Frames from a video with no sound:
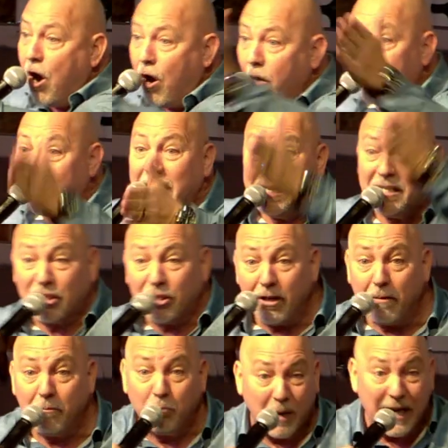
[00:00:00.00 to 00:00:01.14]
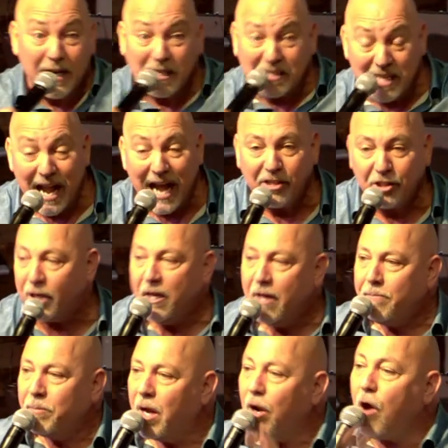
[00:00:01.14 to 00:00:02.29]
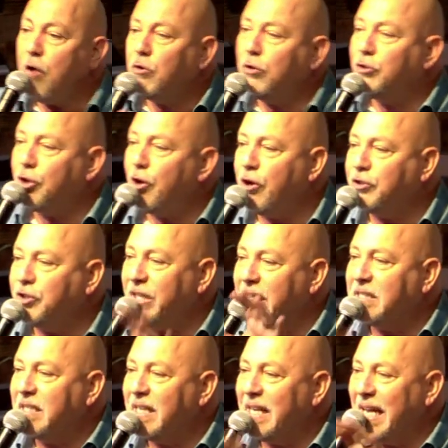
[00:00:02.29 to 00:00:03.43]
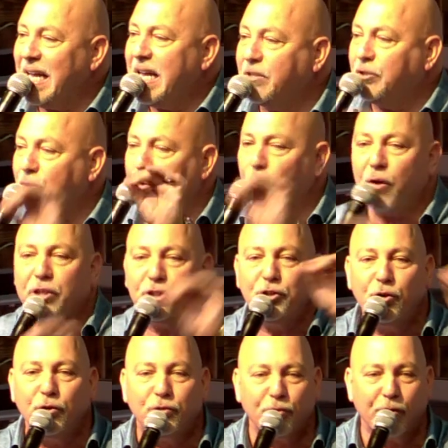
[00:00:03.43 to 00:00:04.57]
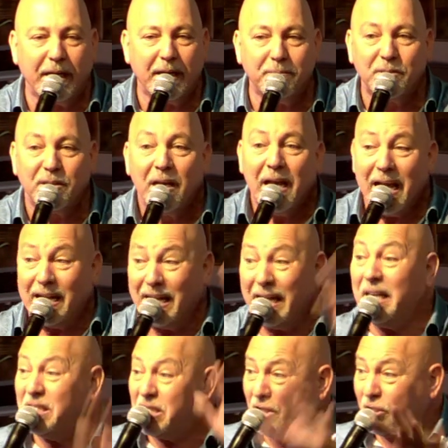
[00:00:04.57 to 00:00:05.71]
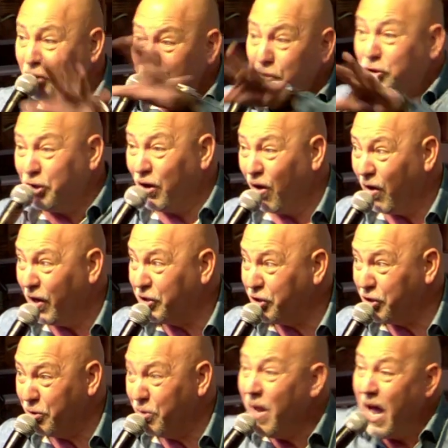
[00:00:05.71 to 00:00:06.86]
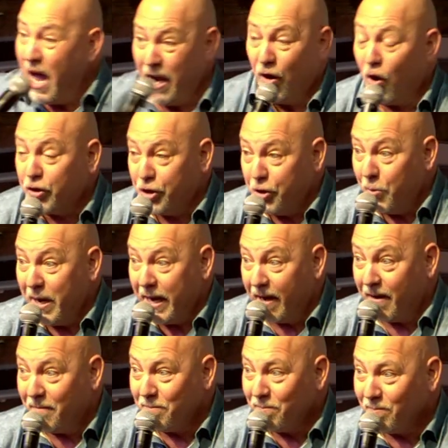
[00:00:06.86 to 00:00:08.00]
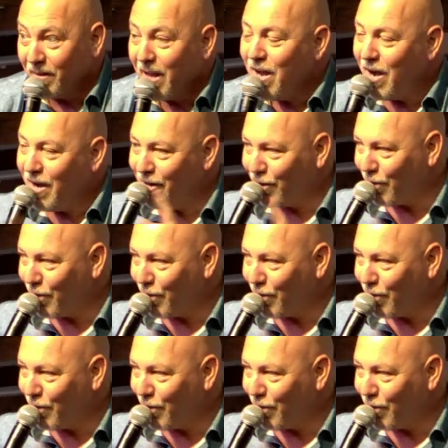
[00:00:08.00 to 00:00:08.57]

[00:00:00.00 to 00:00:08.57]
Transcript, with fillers: or in this, in this nation. Local church isn't here to crush your dreams and institutionalize you and lock you in. On the